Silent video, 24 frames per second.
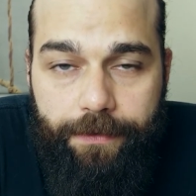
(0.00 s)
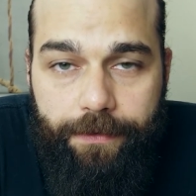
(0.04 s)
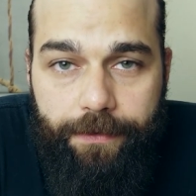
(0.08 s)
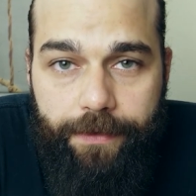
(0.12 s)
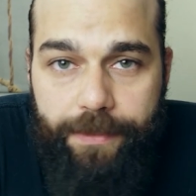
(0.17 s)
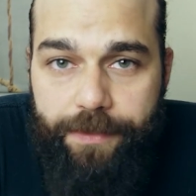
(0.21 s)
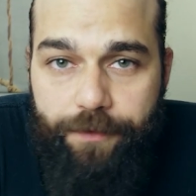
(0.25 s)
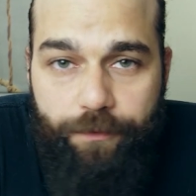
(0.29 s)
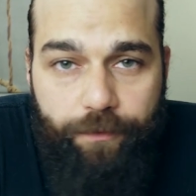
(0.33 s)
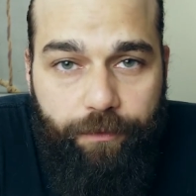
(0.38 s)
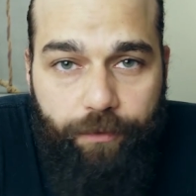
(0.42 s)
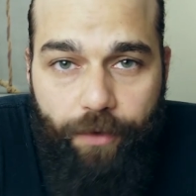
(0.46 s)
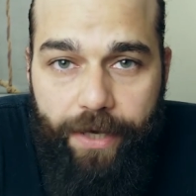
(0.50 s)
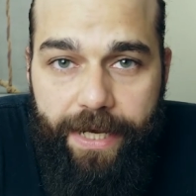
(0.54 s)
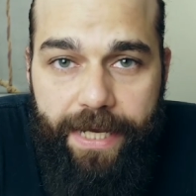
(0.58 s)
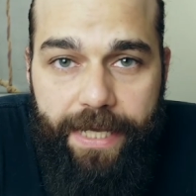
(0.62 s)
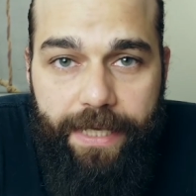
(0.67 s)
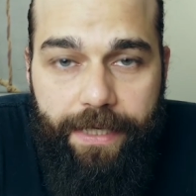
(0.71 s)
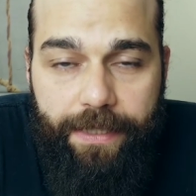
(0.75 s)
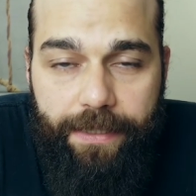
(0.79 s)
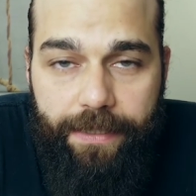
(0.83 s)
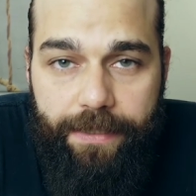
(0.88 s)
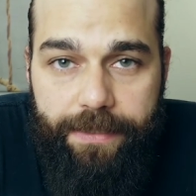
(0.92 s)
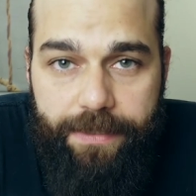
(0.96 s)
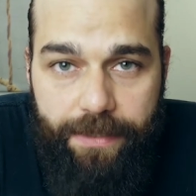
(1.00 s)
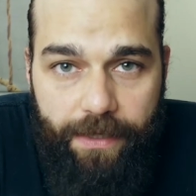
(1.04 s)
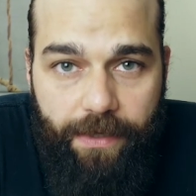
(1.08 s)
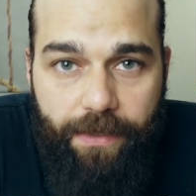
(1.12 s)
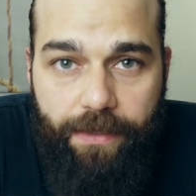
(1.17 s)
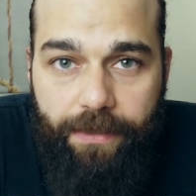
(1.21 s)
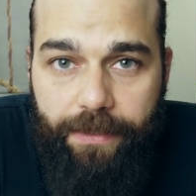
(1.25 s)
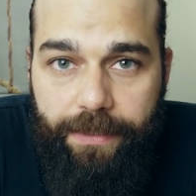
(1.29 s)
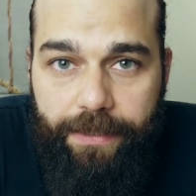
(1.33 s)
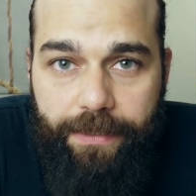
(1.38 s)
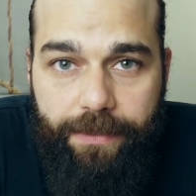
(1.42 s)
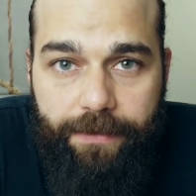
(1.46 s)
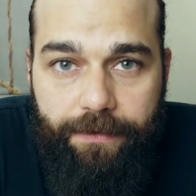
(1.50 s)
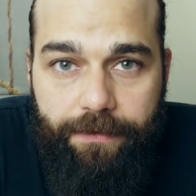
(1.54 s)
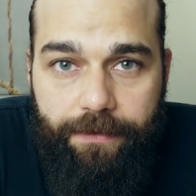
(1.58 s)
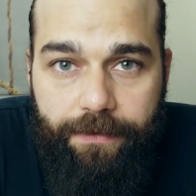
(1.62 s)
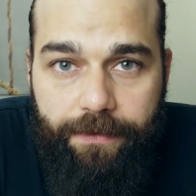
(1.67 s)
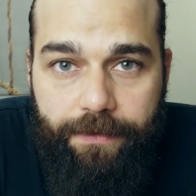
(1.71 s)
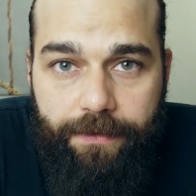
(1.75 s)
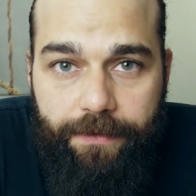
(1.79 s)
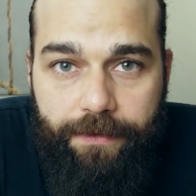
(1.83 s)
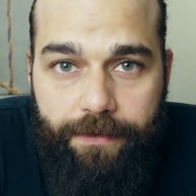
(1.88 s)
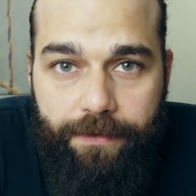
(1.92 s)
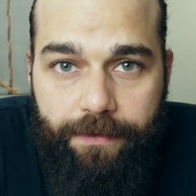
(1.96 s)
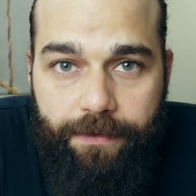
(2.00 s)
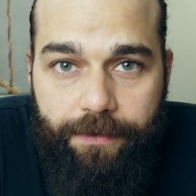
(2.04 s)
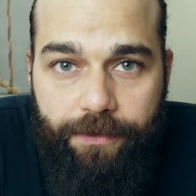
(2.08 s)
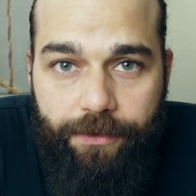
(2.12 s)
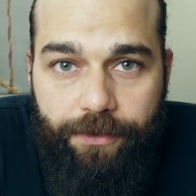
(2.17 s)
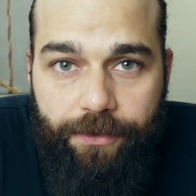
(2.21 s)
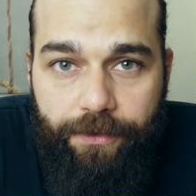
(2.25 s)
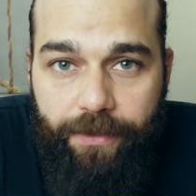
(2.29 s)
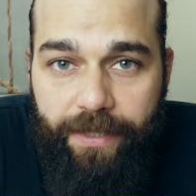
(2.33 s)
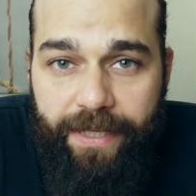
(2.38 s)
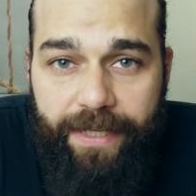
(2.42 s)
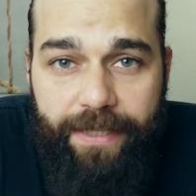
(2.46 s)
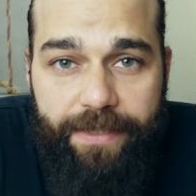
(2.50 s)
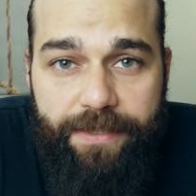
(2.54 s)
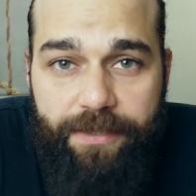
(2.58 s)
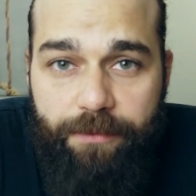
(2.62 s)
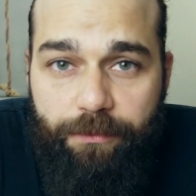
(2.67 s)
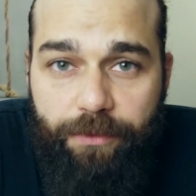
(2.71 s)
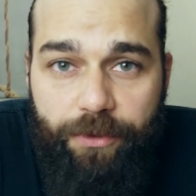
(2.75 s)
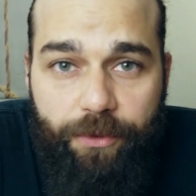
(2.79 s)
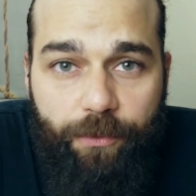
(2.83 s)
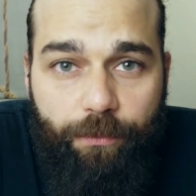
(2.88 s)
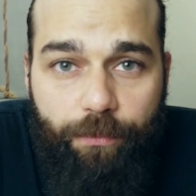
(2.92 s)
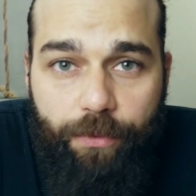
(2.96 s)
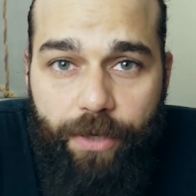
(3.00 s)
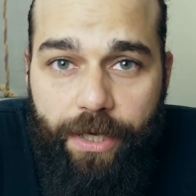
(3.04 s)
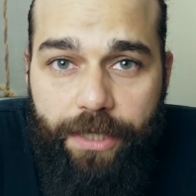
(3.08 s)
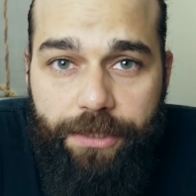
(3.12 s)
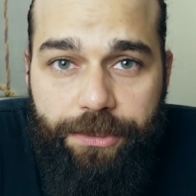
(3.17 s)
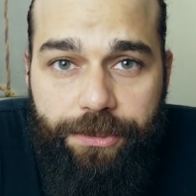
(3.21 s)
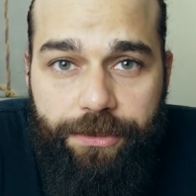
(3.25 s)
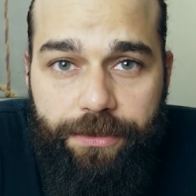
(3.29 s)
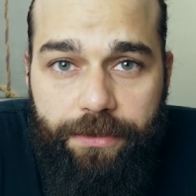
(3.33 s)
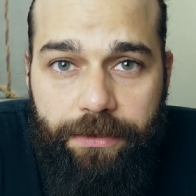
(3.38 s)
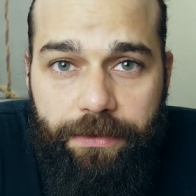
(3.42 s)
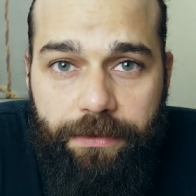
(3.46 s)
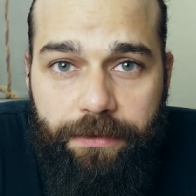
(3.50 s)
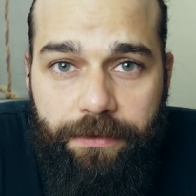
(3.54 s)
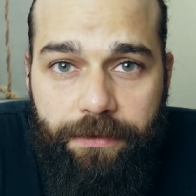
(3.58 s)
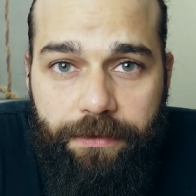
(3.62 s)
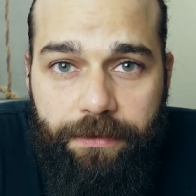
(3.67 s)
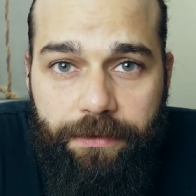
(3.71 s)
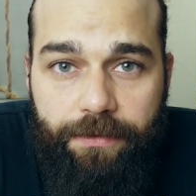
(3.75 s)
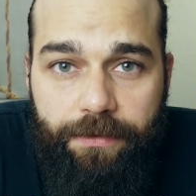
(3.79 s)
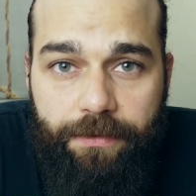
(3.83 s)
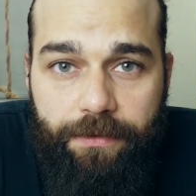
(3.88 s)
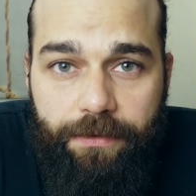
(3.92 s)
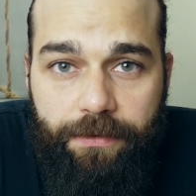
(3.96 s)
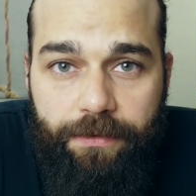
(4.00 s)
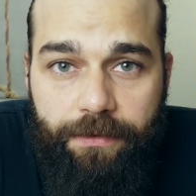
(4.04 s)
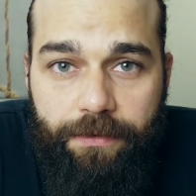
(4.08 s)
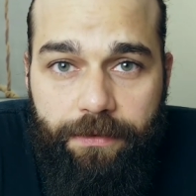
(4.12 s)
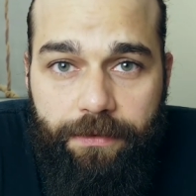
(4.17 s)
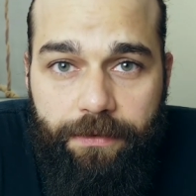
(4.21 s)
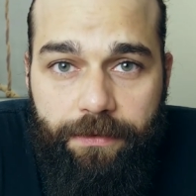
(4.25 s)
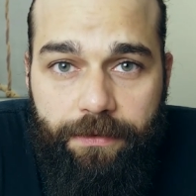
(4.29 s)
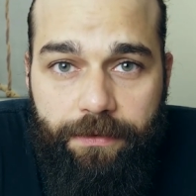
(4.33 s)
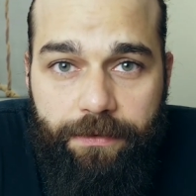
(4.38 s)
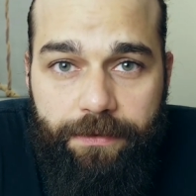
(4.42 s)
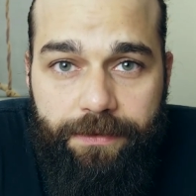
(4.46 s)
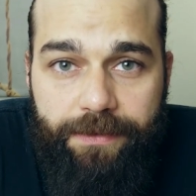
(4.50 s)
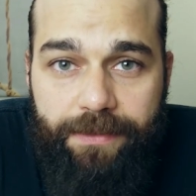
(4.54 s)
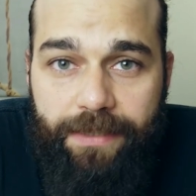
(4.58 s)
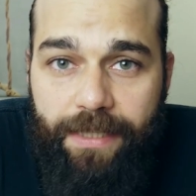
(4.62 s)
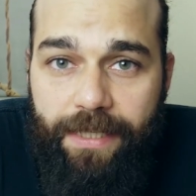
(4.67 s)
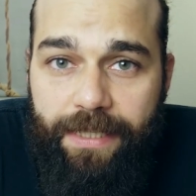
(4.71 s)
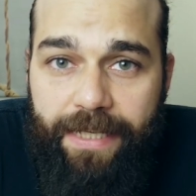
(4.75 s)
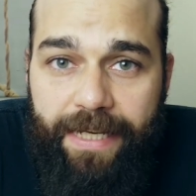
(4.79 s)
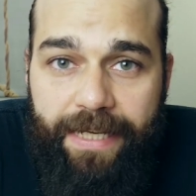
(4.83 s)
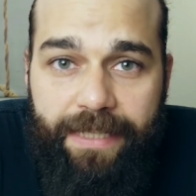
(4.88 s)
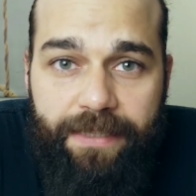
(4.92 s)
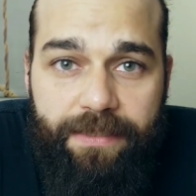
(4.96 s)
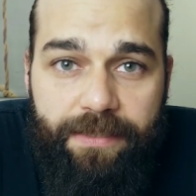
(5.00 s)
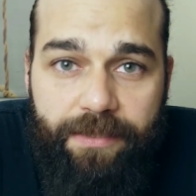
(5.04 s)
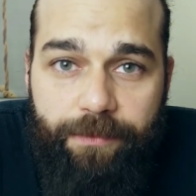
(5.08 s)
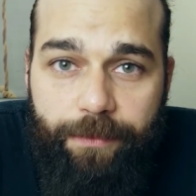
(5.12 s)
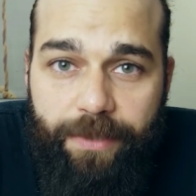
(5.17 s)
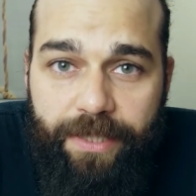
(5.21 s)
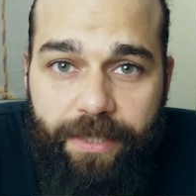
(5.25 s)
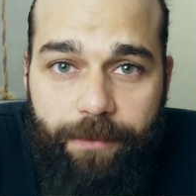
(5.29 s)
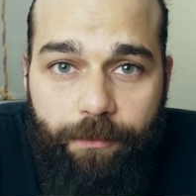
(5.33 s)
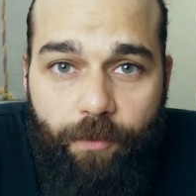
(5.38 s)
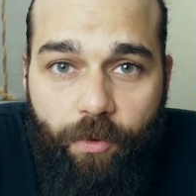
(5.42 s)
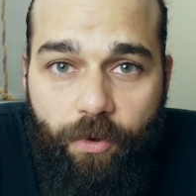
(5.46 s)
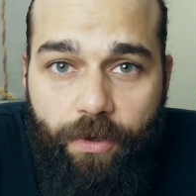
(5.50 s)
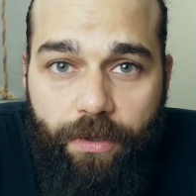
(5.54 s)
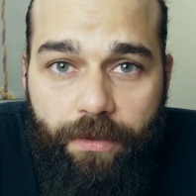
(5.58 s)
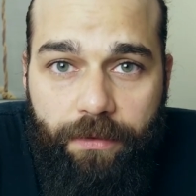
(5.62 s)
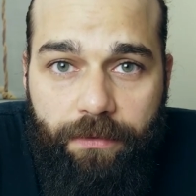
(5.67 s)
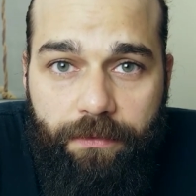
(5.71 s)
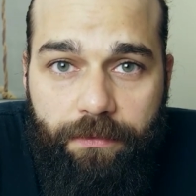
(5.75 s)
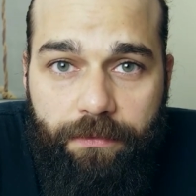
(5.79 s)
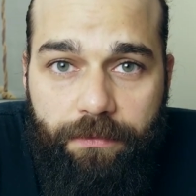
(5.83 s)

it's frayed and it's ugly, and your handsome little brush, it's not handsome anymore.